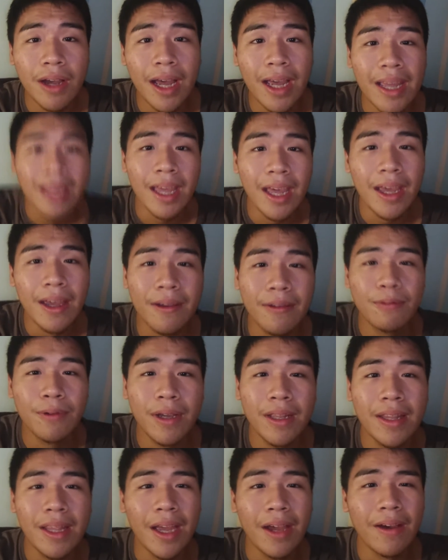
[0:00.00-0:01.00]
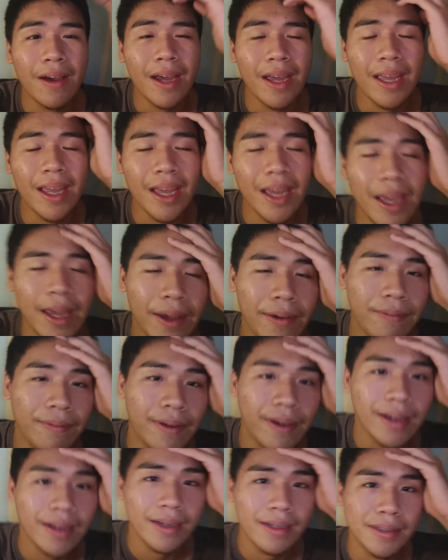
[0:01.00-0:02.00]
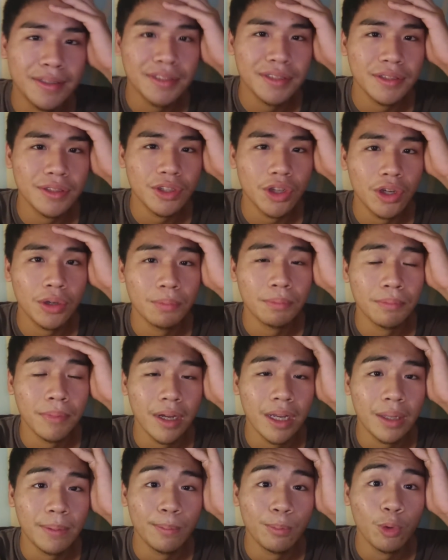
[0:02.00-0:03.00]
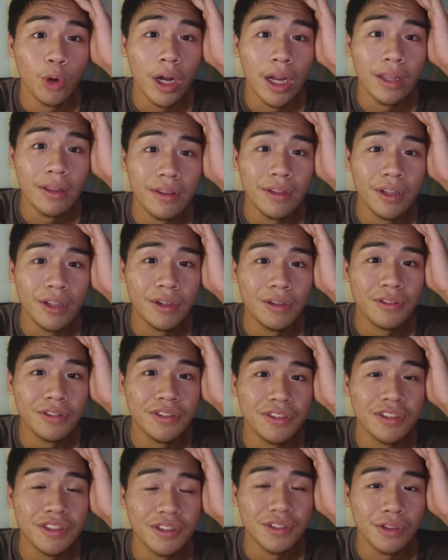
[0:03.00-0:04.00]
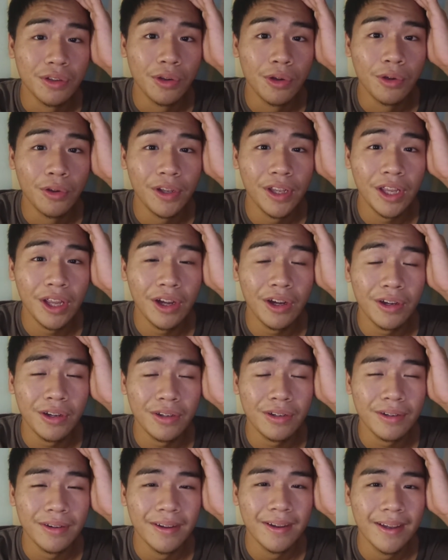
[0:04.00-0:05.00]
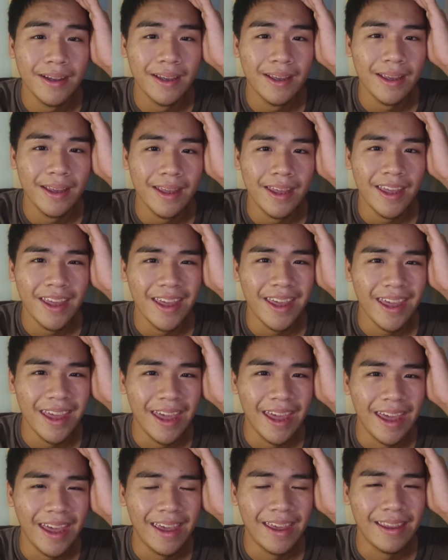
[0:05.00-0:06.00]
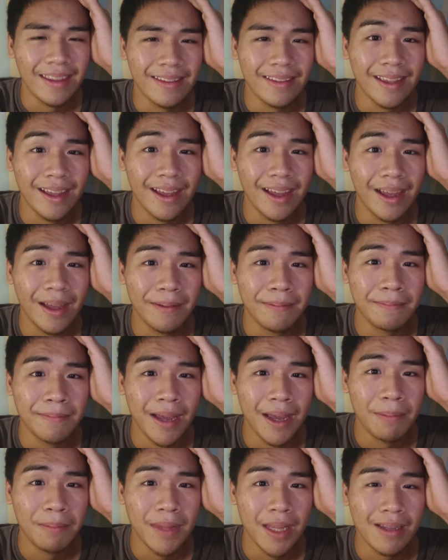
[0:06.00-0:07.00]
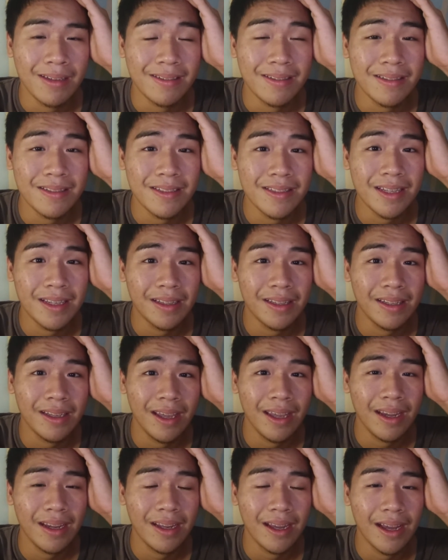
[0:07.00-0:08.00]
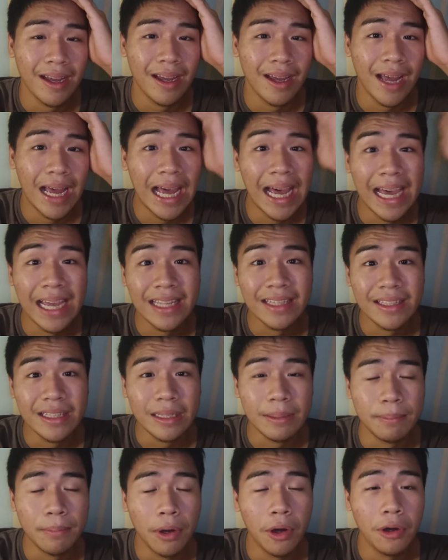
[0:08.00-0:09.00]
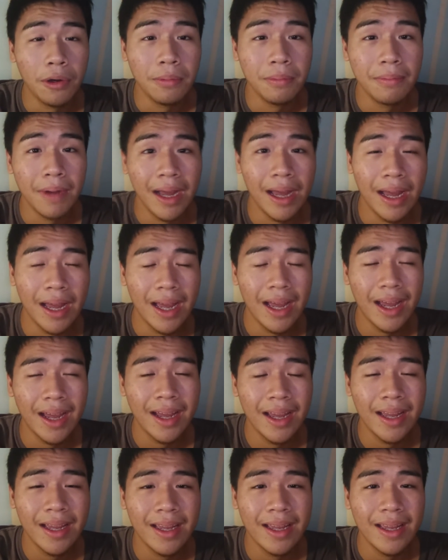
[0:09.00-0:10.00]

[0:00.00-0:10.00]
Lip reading: have right now I have start my brand new school year, and I'm now studying high diploma